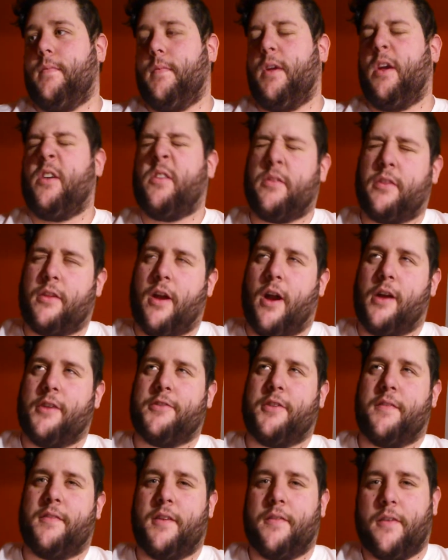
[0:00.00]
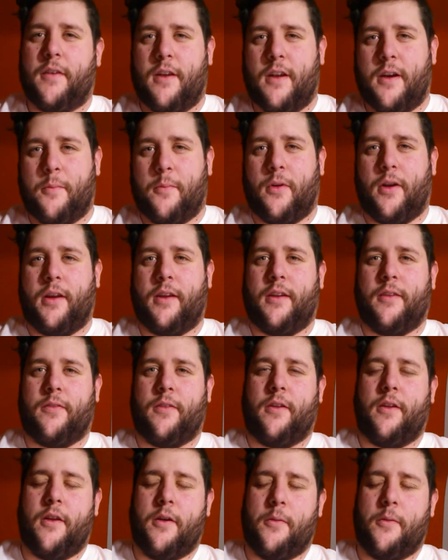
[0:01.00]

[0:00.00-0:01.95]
Like with cards, you have different numbering, different